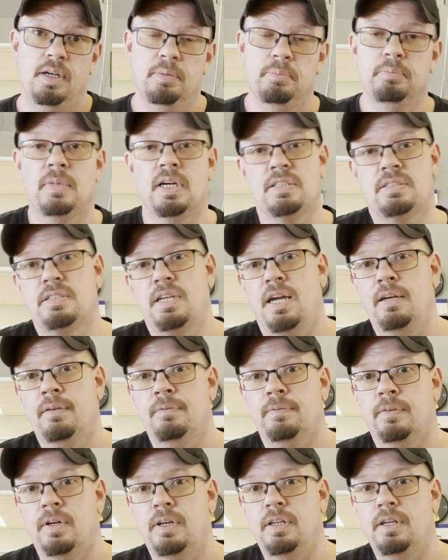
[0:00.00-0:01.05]
Mustang
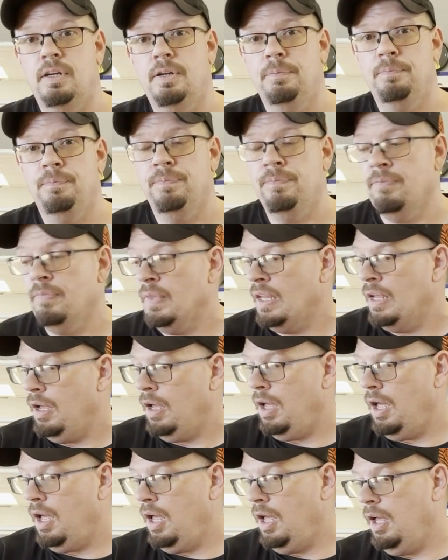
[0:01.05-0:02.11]
right here.
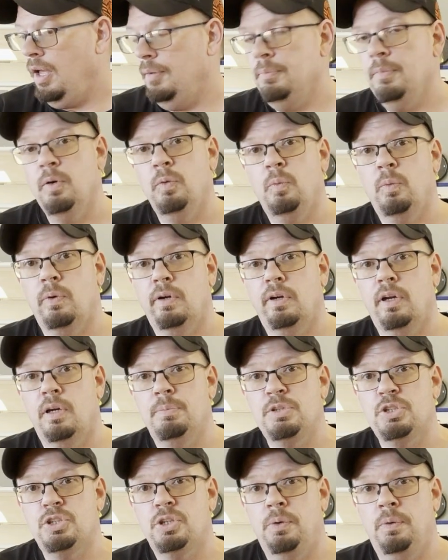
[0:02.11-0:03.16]
We're going to be
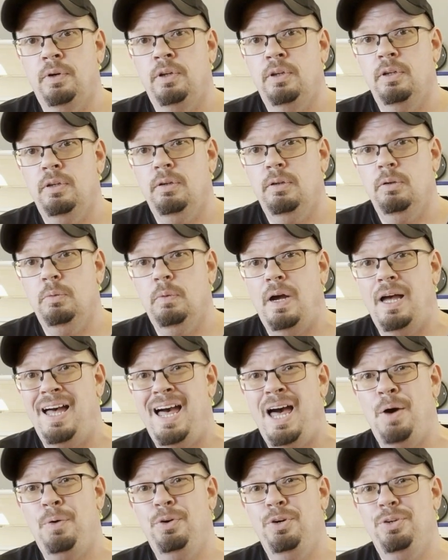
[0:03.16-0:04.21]
showing you
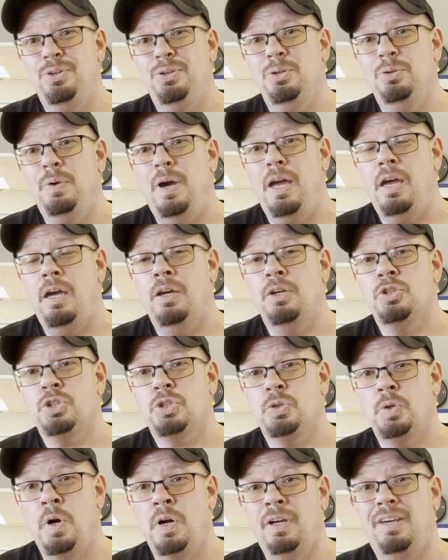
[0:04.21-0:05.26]
how to do a
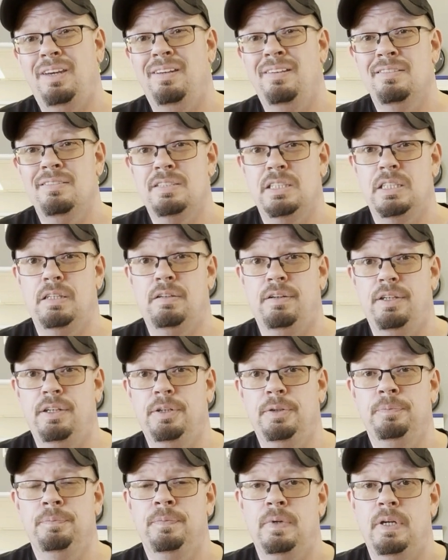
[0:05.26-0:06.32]
trunk interior
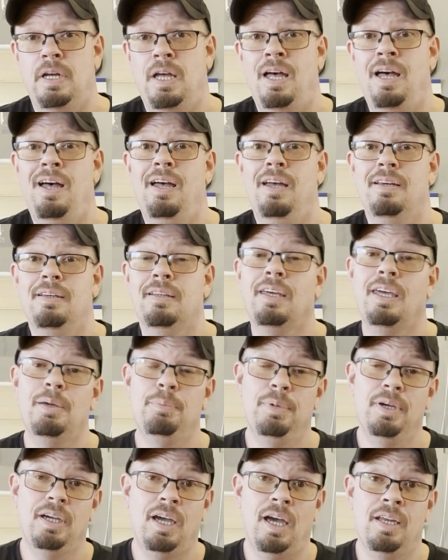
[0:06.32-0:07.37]
and keep
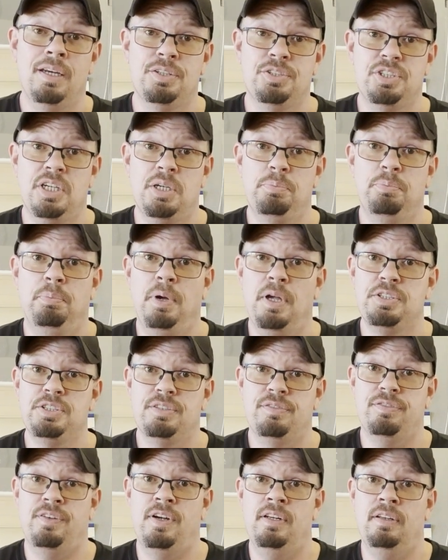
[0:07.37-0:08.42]
it kind of cheap, budget
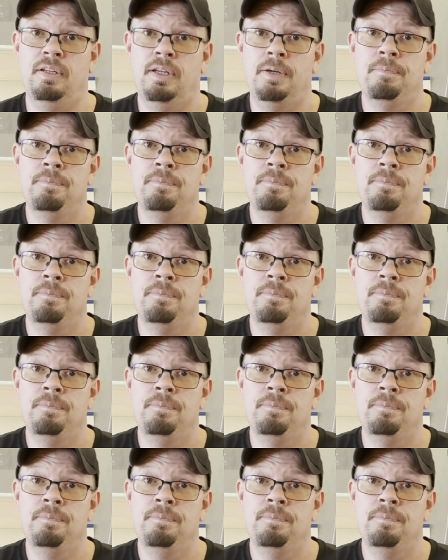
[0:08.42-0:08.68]
friendly.